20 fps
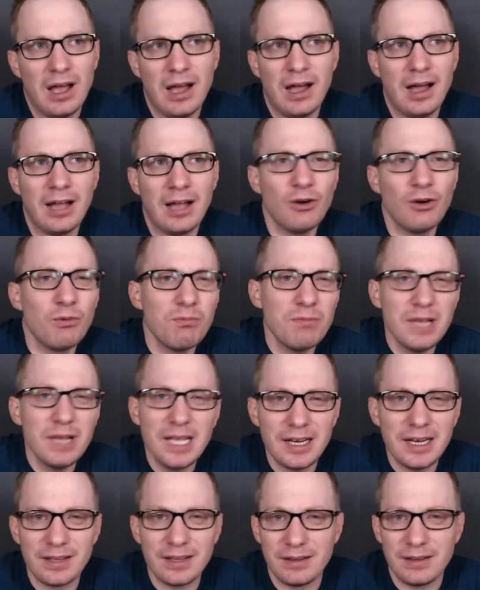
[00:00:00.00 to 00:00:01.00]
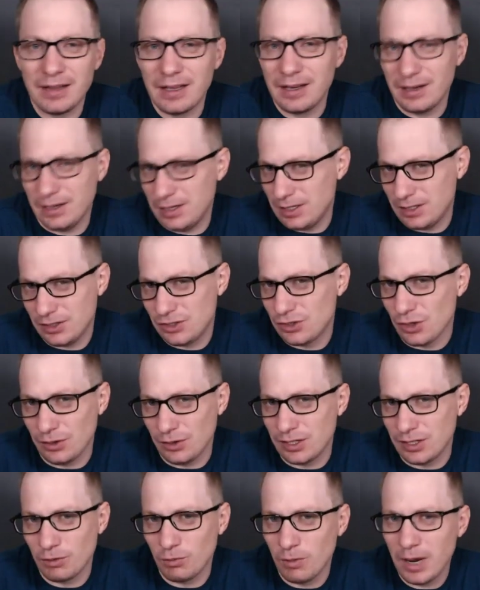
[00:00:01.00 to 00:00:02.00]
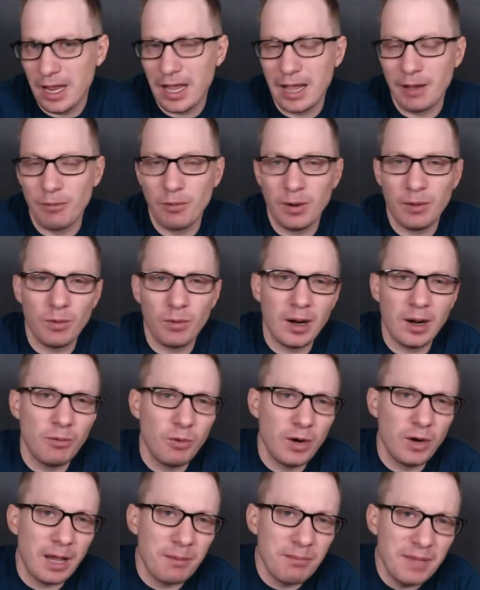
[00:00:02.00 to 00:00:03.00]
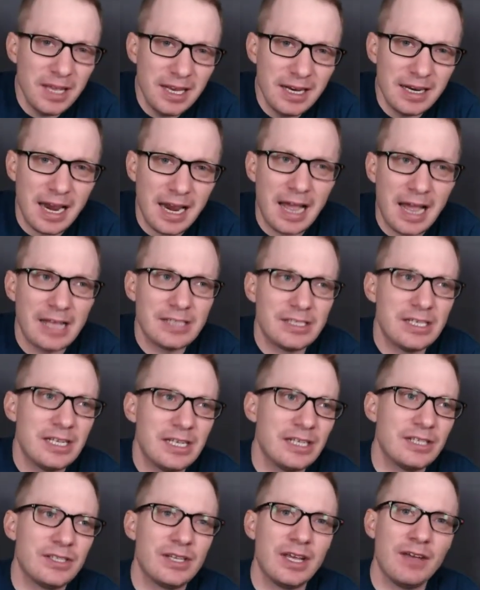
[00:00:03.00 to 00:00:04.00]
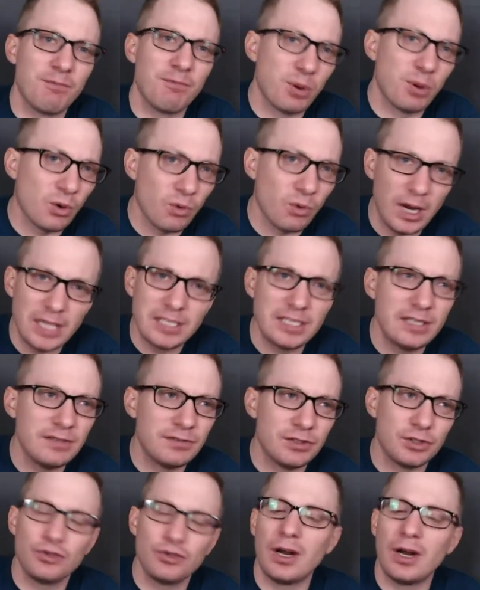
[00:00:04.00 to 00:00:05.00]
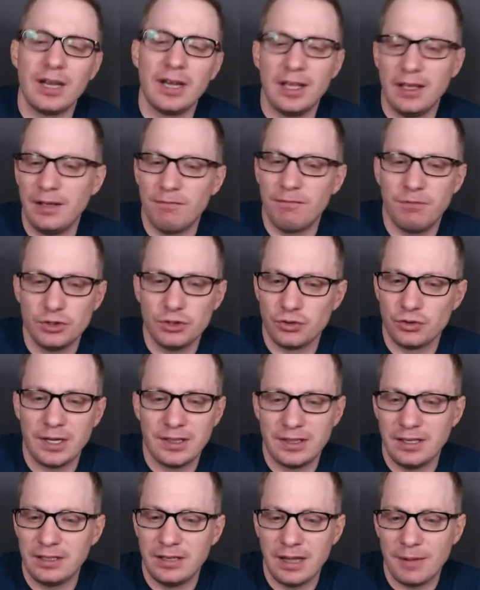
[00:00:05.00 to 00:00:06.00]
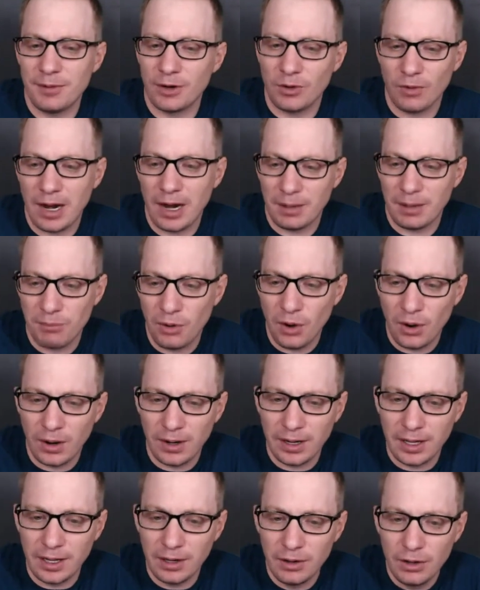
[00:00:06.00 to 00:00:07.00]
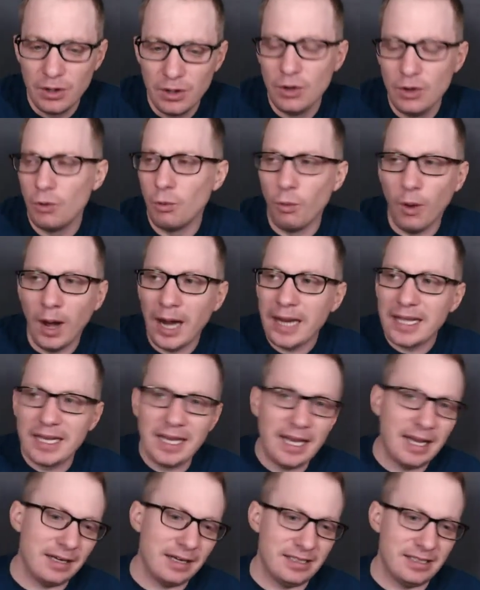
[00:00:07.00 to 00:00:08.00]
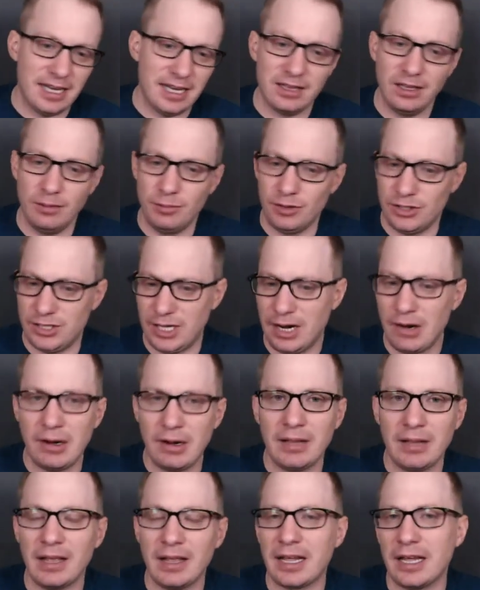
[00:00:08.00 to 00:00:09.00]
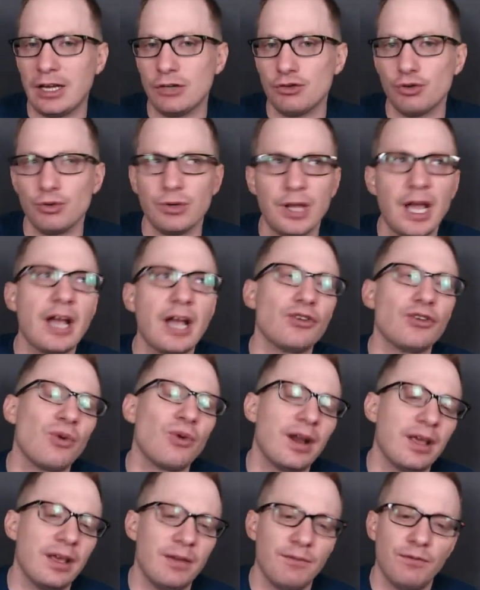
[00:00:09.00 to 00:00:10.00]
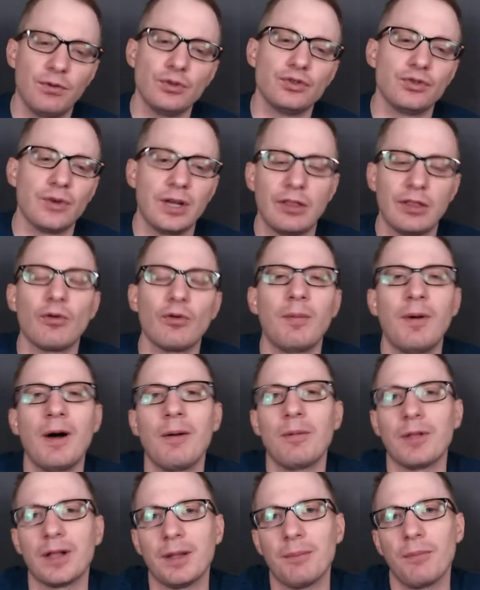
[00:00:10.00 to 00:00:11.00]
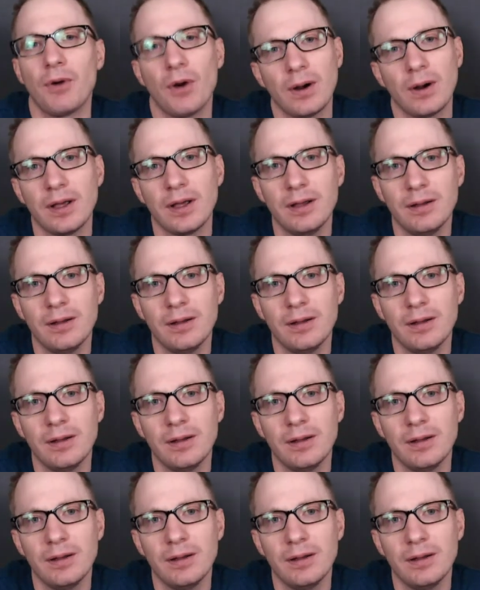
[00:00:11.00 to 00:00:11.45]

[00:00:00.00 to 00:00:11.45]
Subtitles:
I don't mean it in an insulting way. What I mean it as is, if progressives are trying to infiltrate the Democratic Party, why can't a tech libertarian like Andrew Yang try to infiltrate the Republican Party?